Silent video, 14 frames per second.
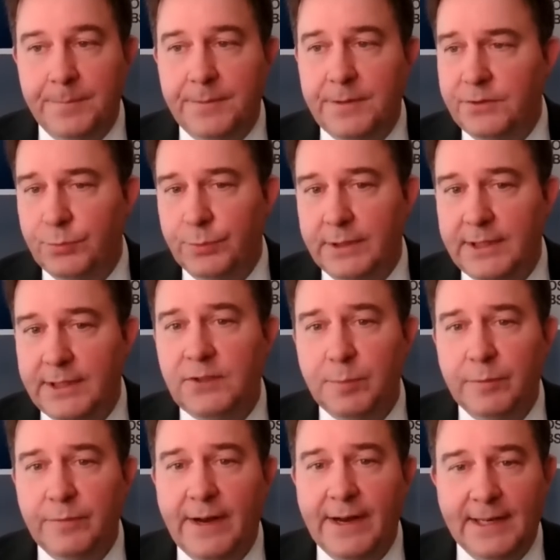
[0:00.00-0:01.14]
This release
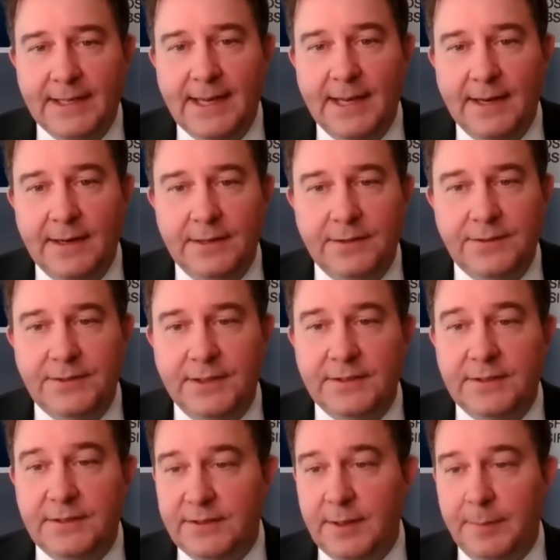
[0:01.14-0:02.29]
provided Canada's 6
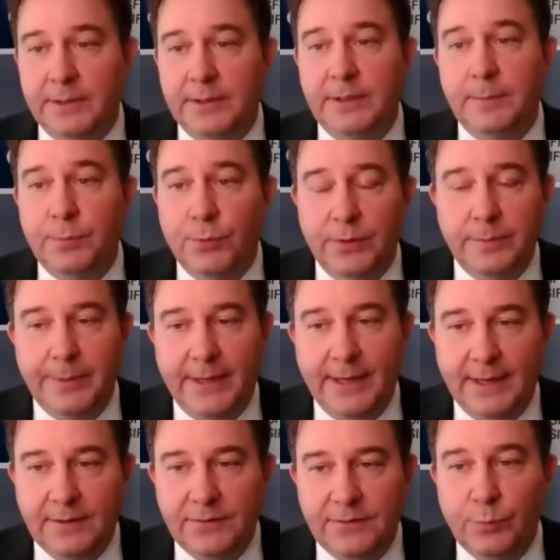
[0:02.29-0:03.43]
systemically important
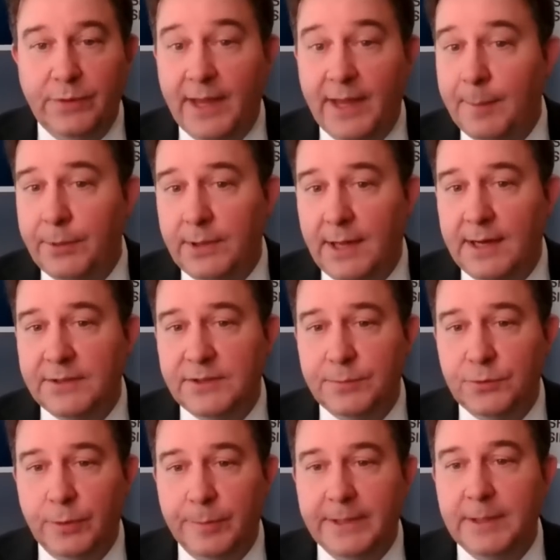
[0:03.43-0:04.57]
banks with ample
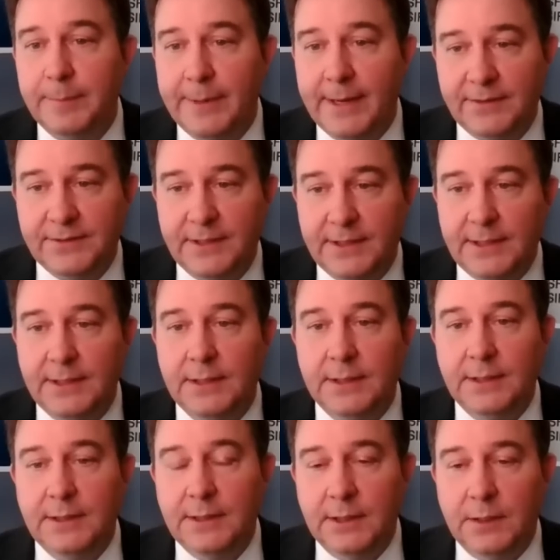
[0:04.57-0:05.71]
loss-absorbing capacity,
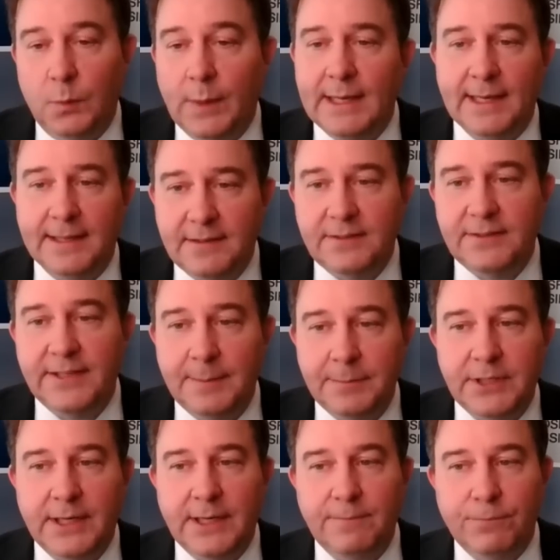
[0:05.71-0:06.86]
while at the same
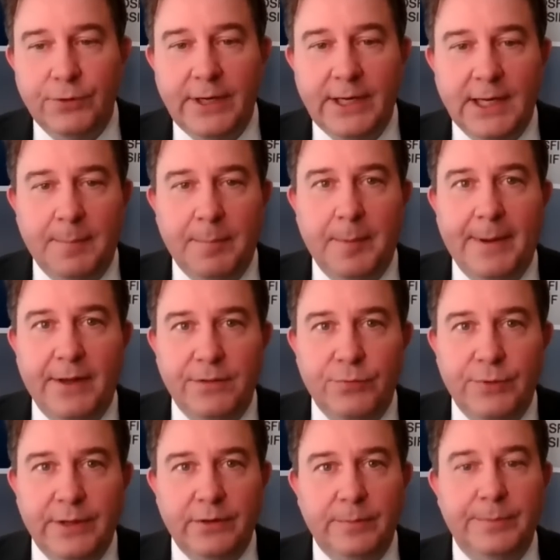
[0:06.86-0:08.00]
time freeing up about
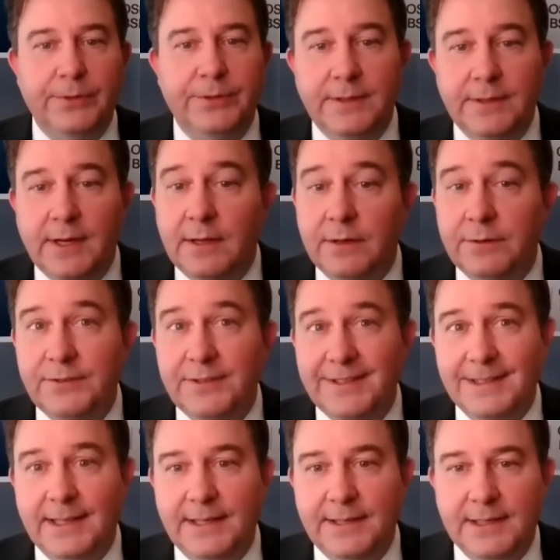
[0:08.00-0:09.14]
$300 billion in
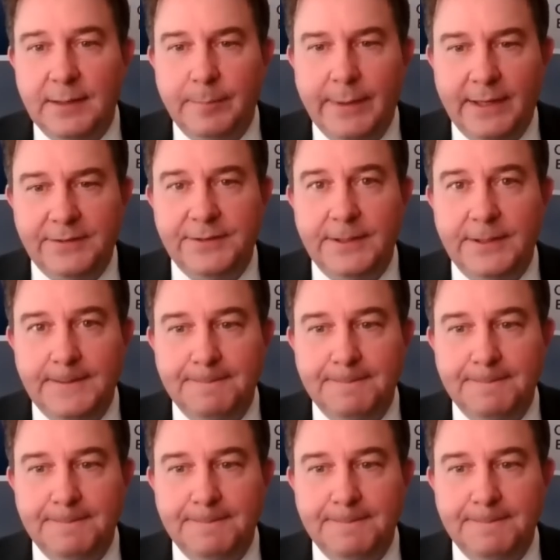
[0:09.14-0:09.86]
lending capacity.